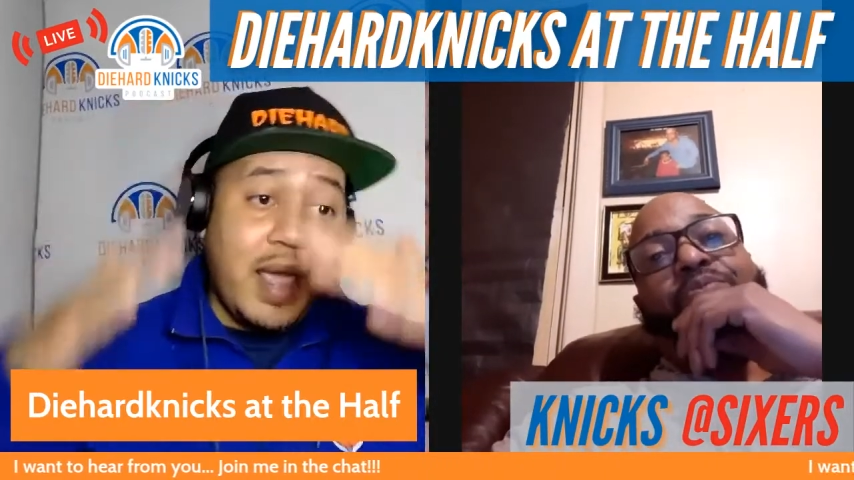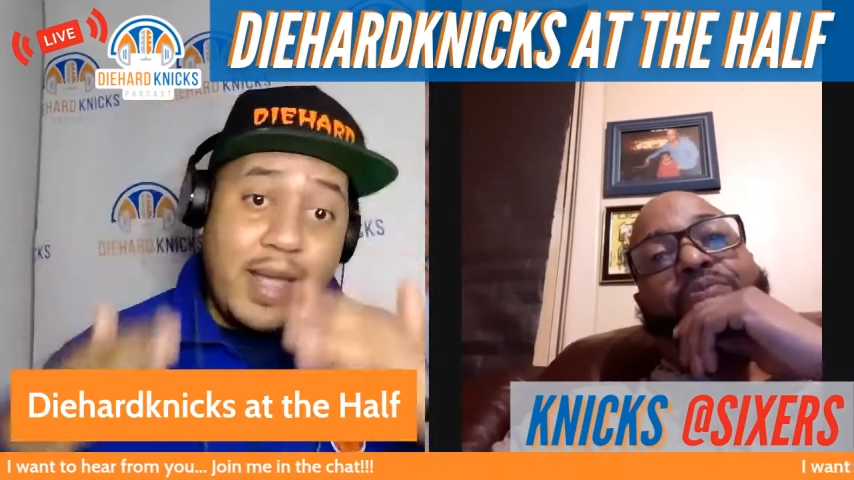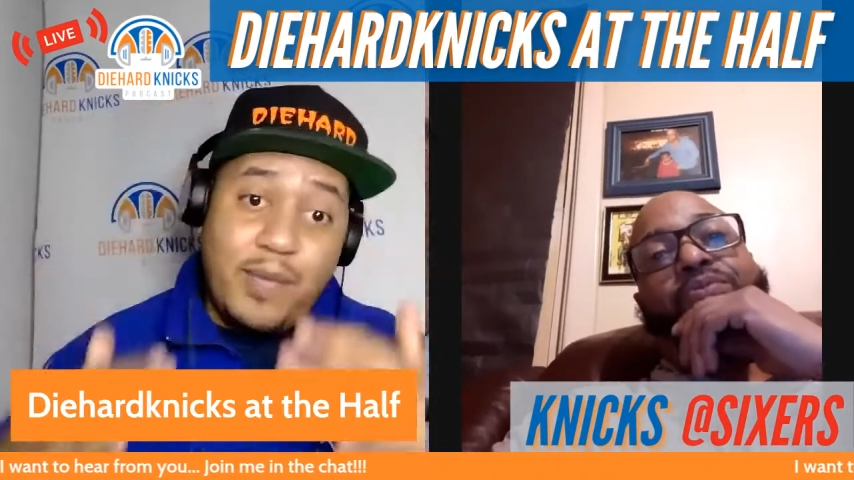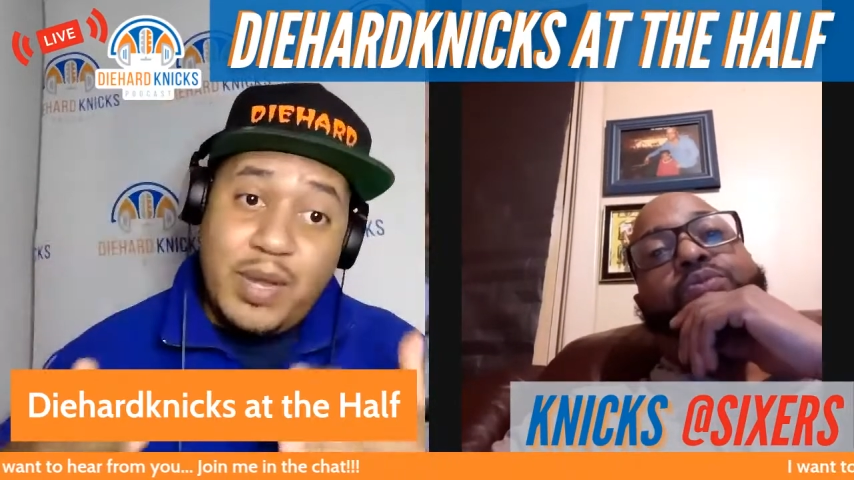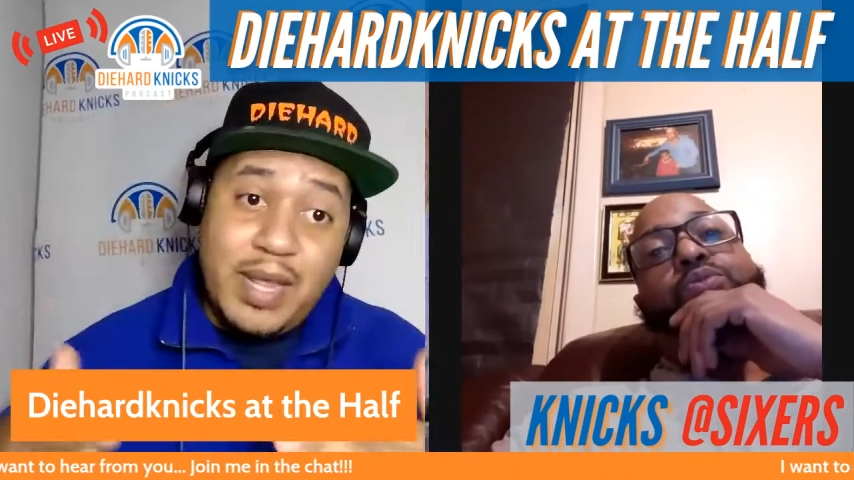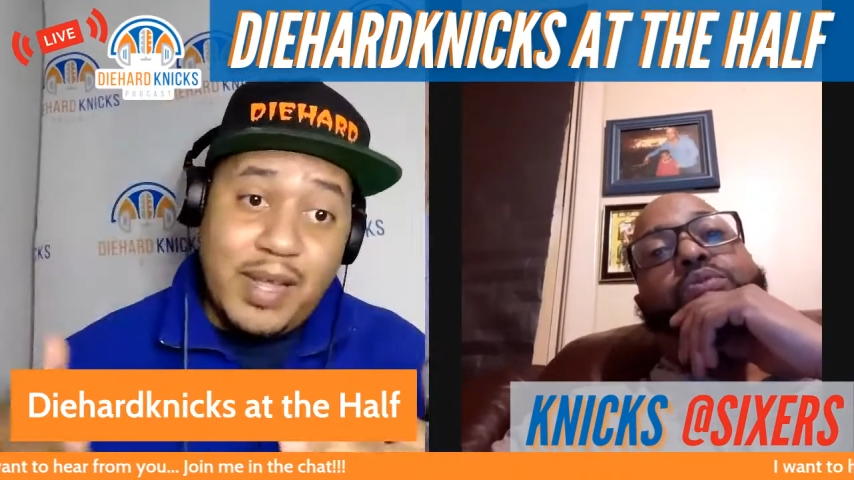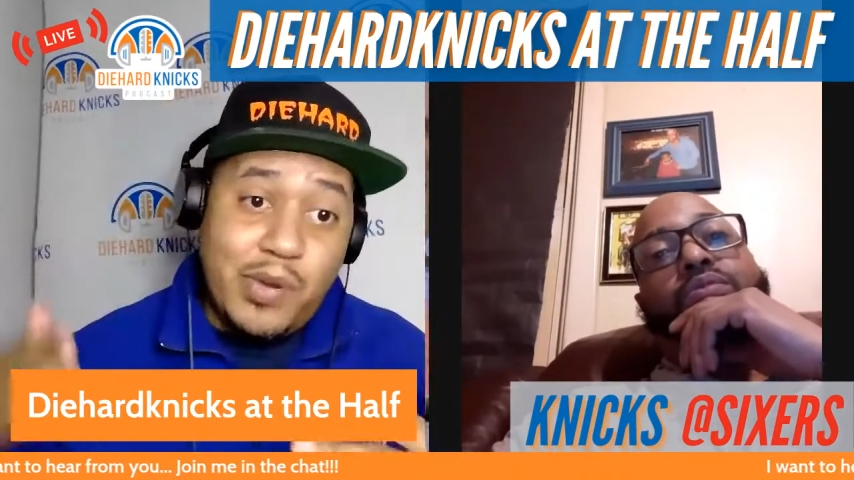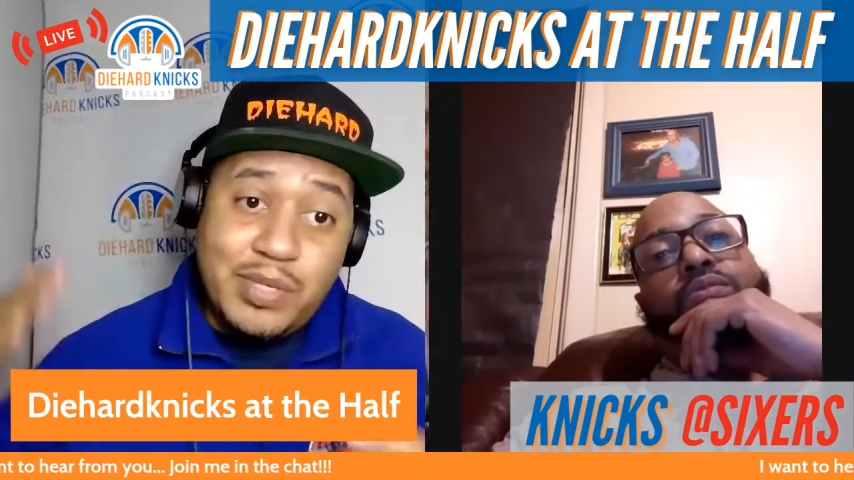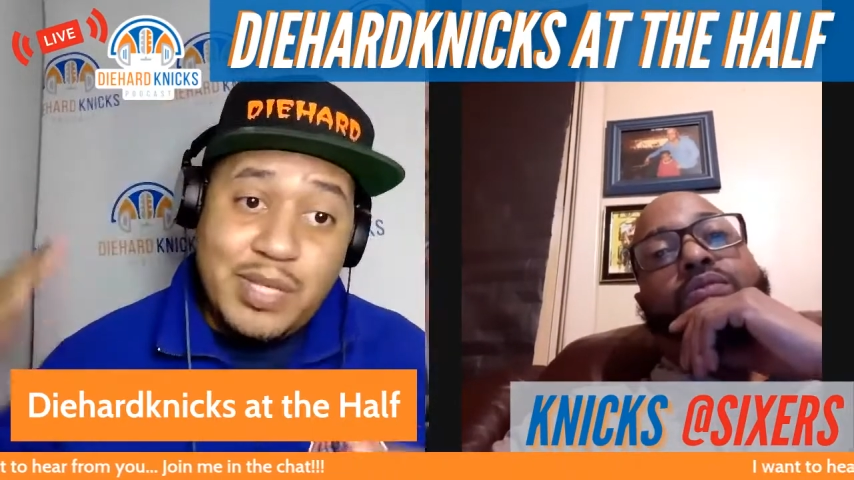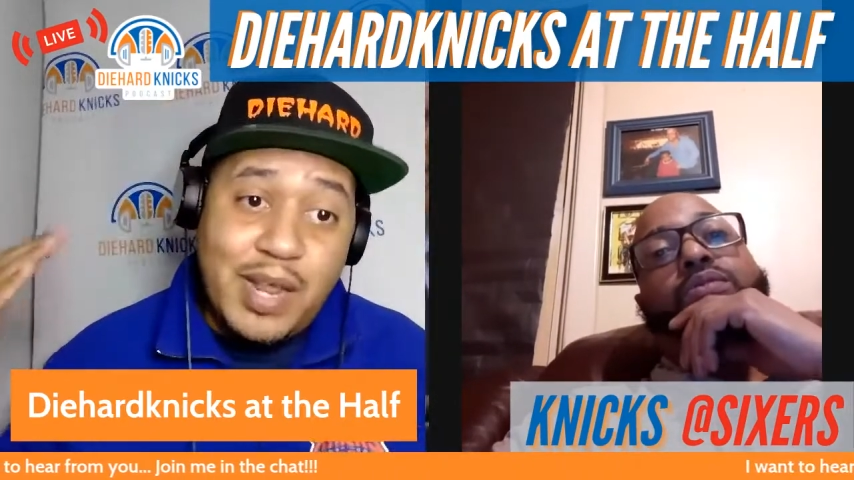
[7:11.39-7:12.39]
and we're getting
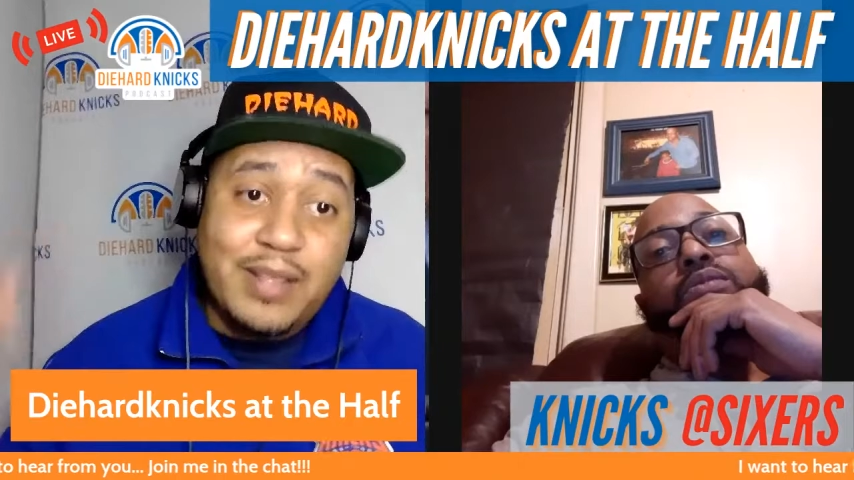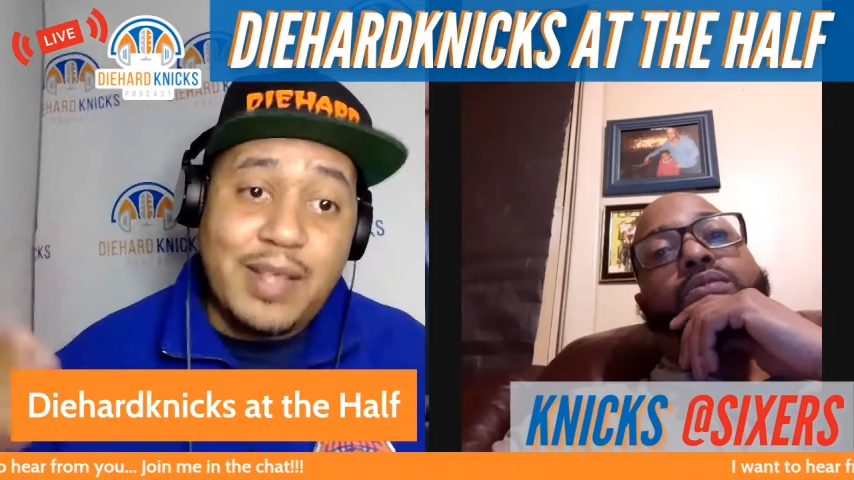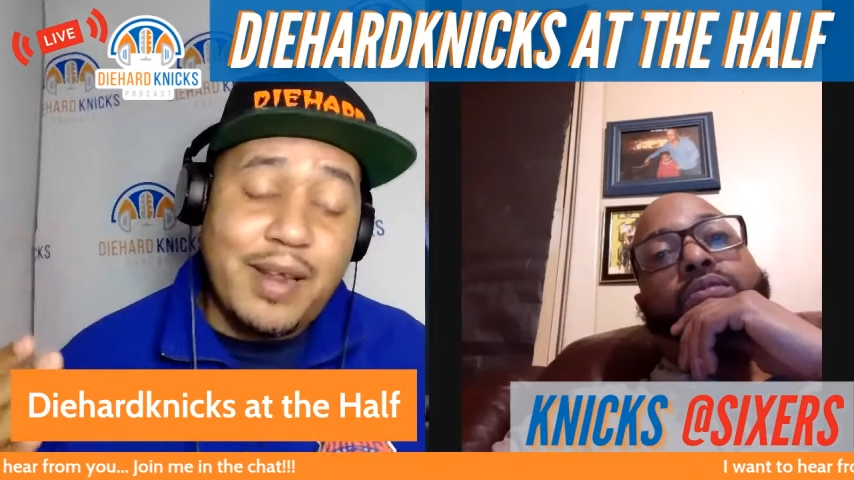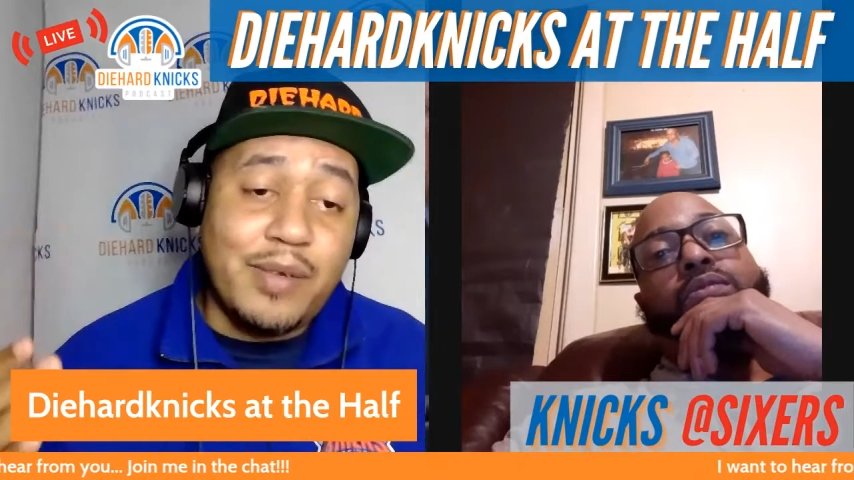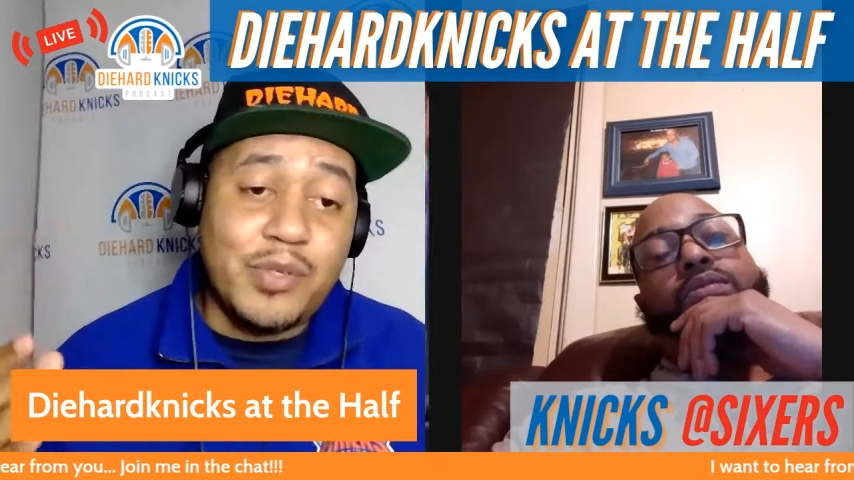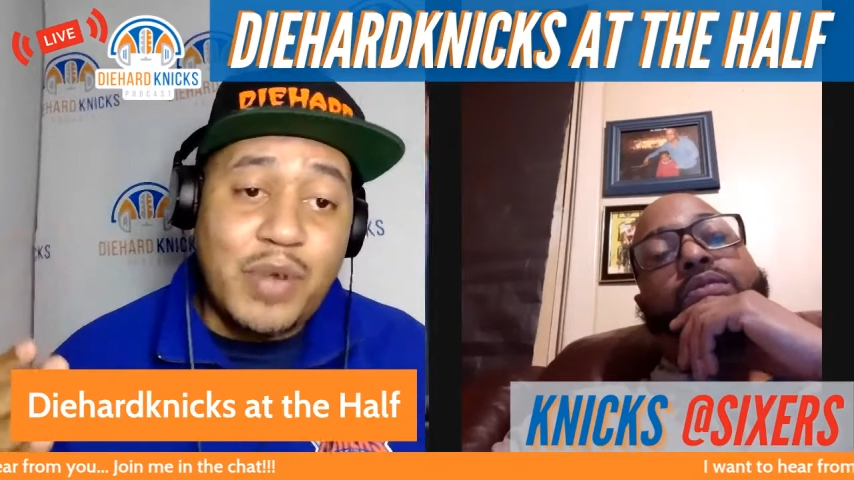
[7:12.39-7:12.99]
close to that